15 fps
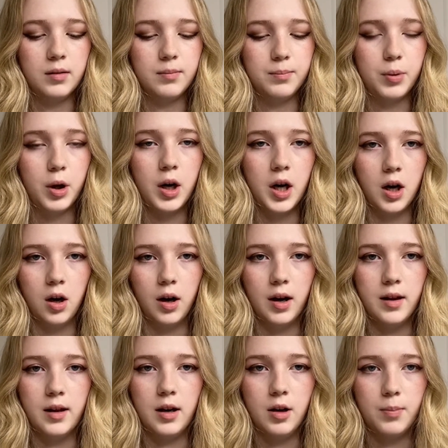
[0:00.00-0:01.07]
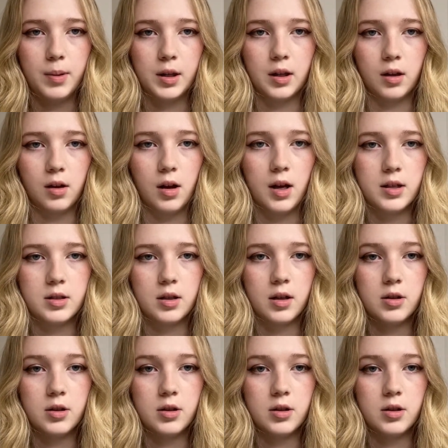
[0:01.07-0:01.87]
put it on and then you put the gloss on.